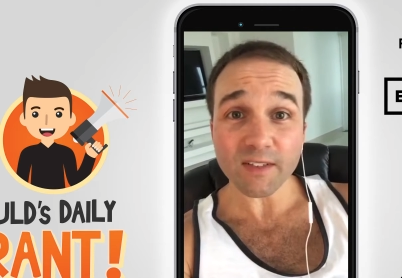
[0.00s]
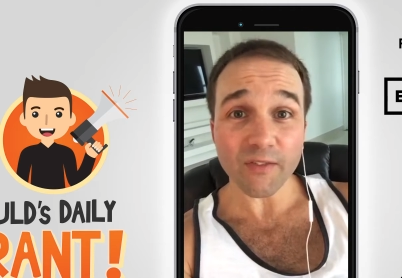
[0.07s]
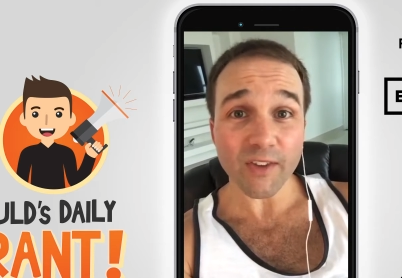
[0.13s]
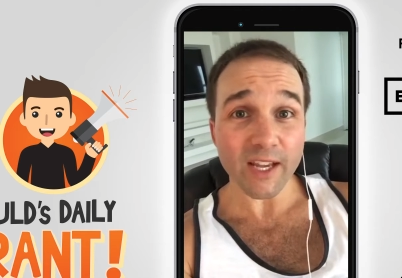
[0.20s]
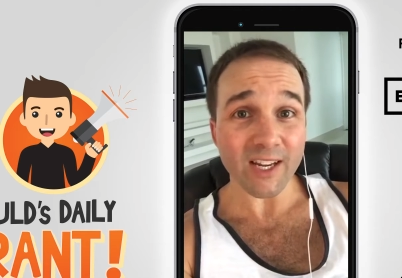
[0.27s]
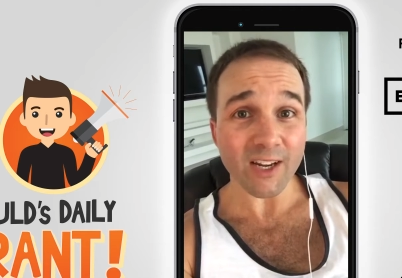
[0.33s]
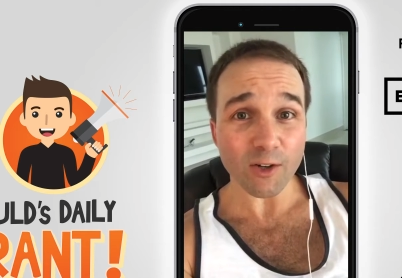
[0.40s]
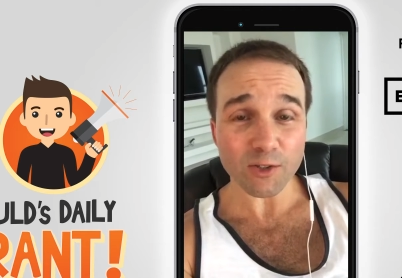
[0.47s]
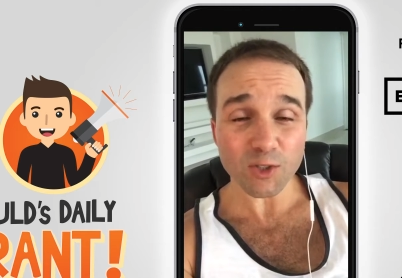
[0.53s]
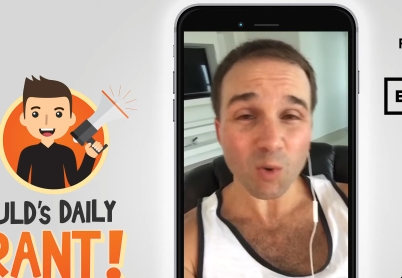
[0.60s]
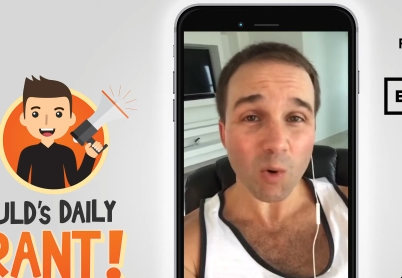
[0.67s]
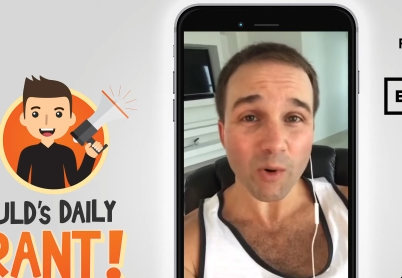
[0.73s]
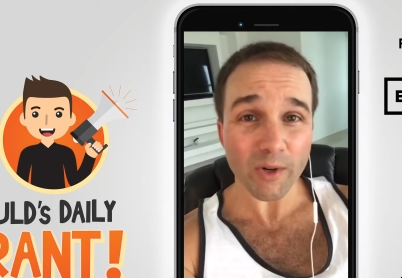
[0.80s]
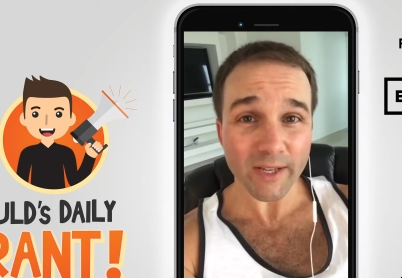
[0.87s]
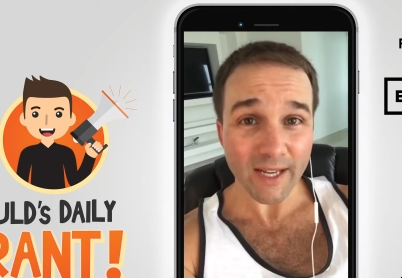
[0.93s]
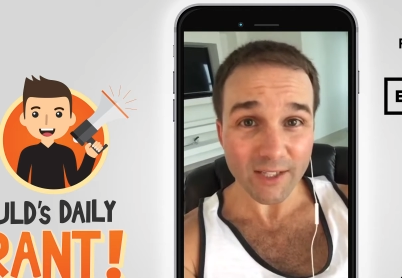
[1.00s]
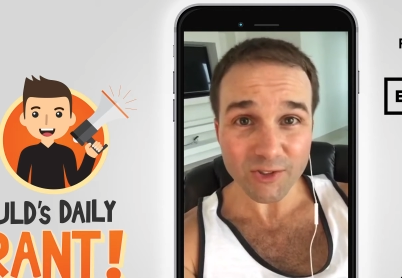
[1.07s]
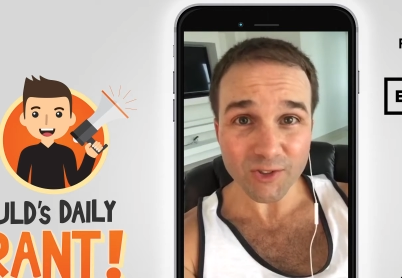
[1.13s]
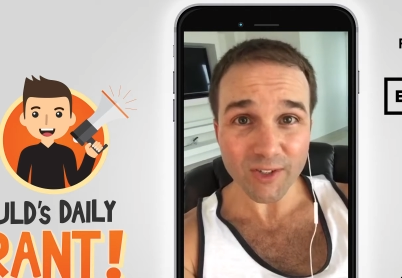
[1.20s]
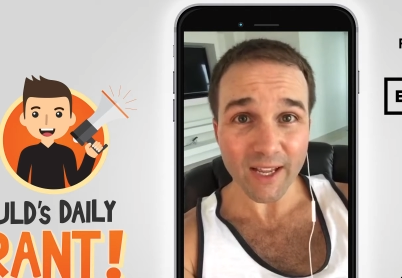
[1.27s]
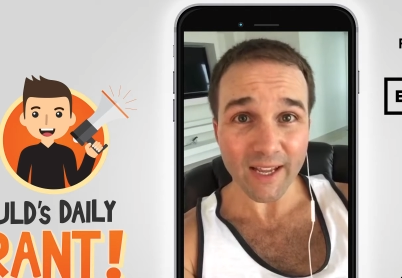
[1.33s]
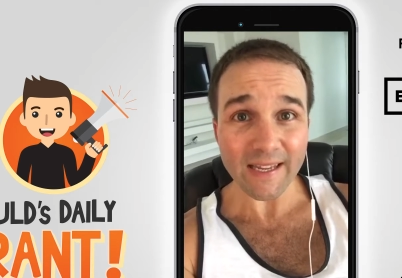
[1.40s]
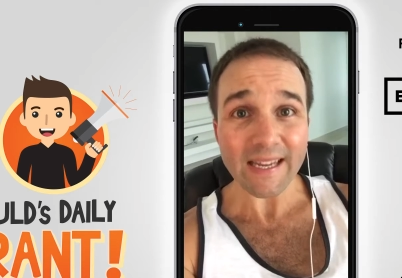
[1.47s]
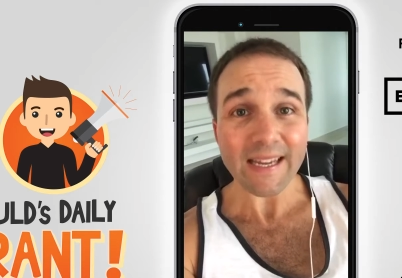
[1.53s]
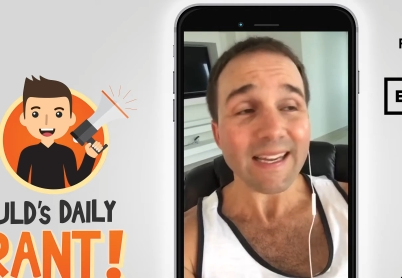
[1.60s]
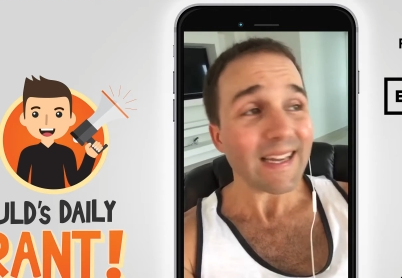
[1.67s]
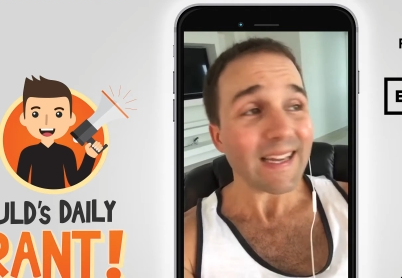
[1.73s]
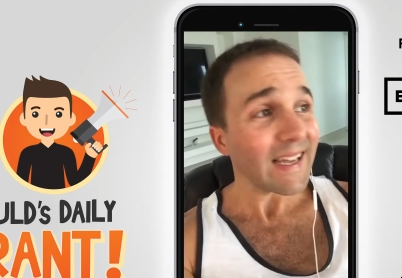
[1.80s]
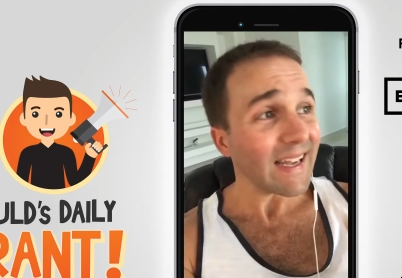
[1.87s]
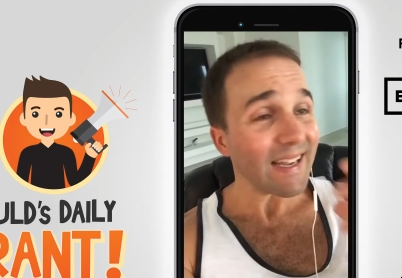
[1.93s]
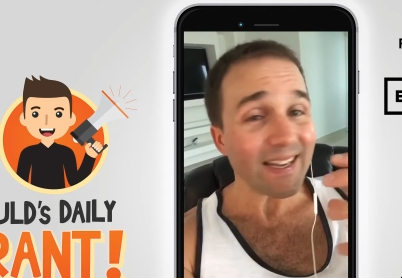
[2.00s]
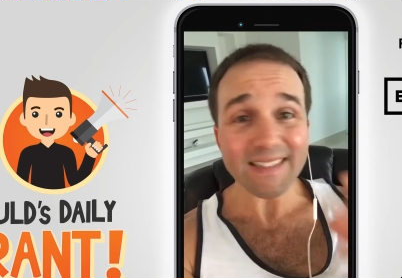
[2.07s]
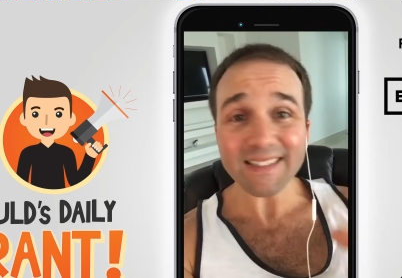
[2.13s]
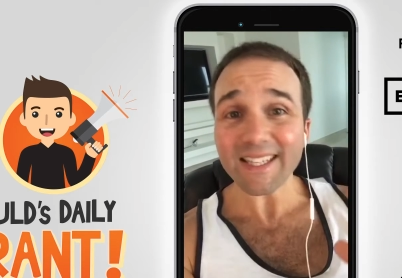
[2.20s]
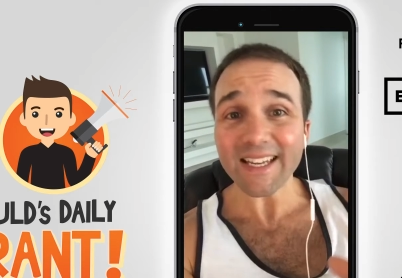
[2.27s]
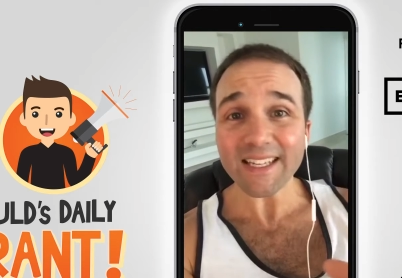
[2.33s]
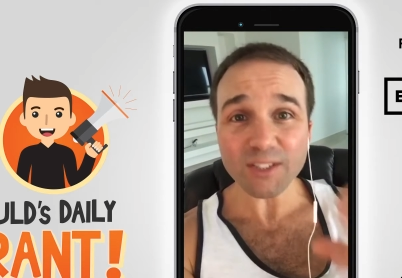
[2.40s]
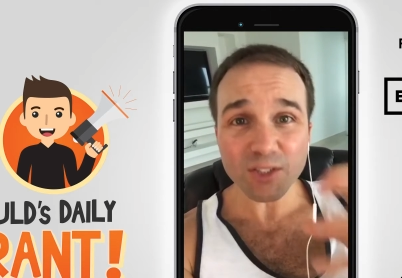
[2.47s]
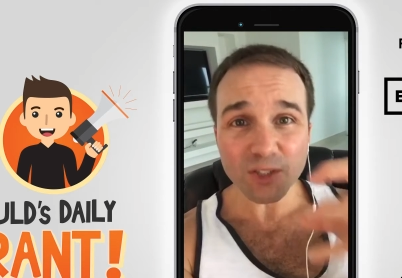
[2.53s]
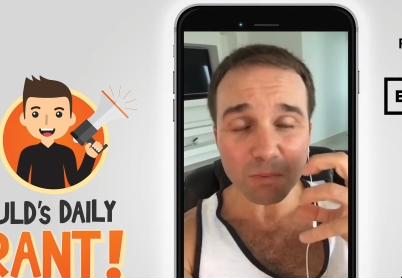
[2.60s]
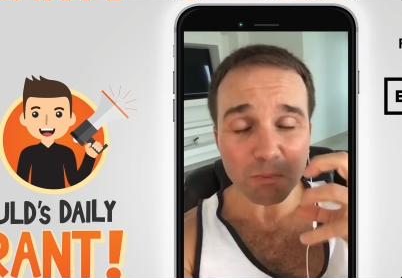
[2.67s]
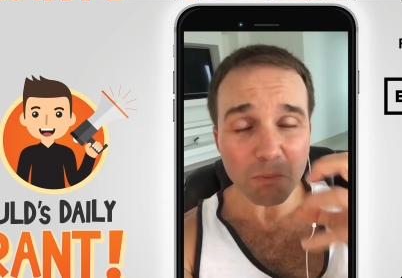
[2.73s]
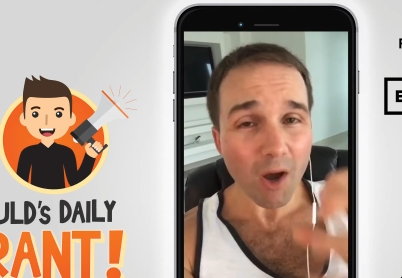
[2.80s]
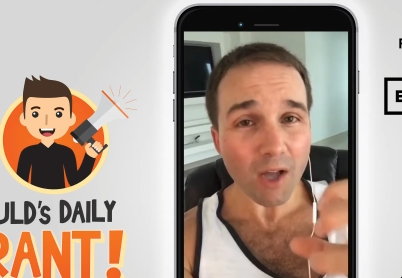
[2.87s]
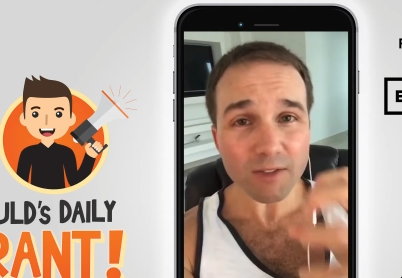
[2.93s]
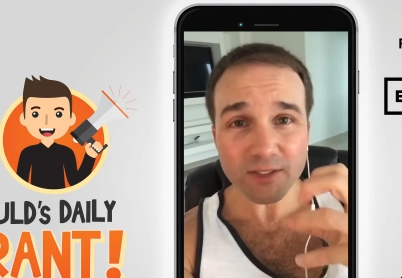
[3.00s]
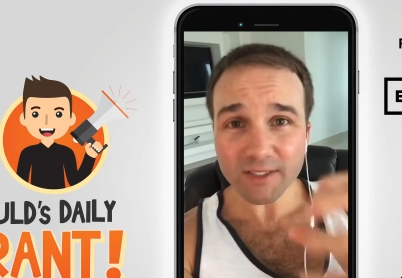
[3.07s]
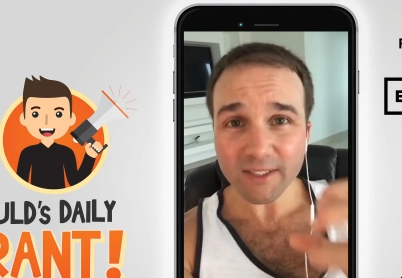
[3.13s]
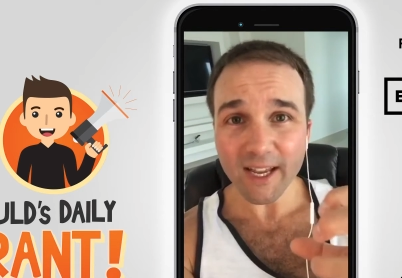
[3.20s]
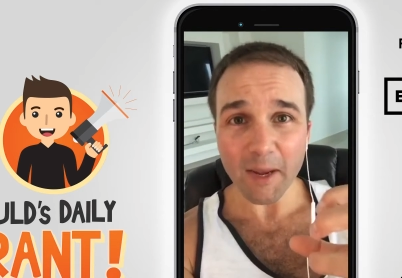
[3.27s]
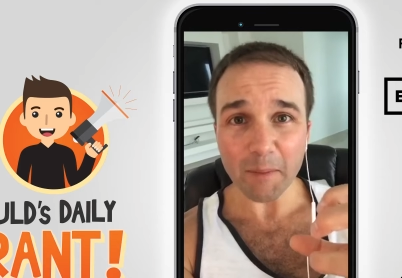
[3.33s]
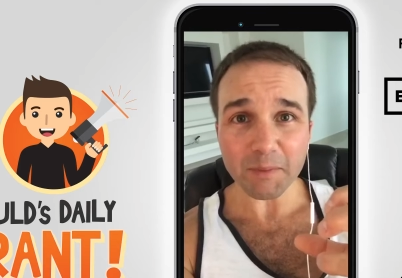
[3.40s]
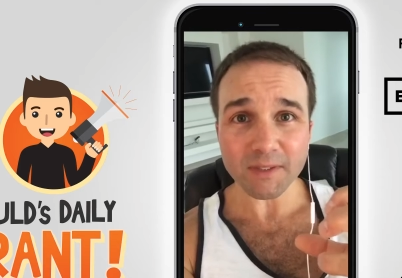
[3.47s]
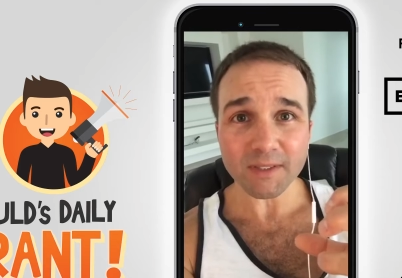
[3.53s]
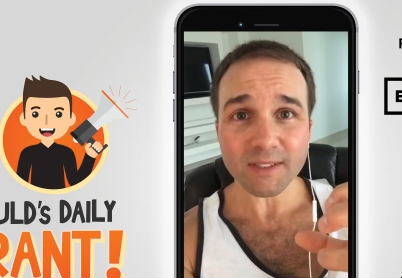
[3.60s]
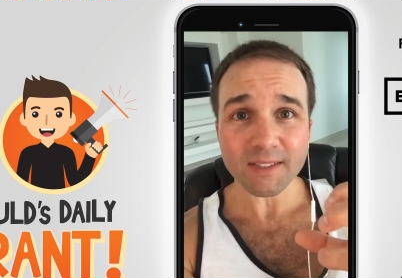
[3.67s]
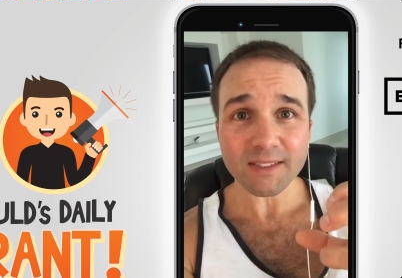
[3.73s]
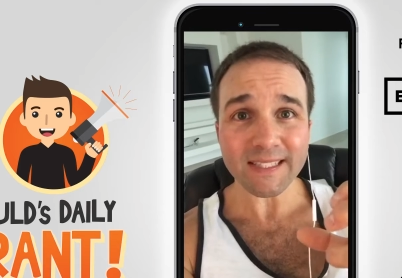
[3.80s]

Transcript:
Speaker 1: Van Gogh's quote yesterday. It takes small steps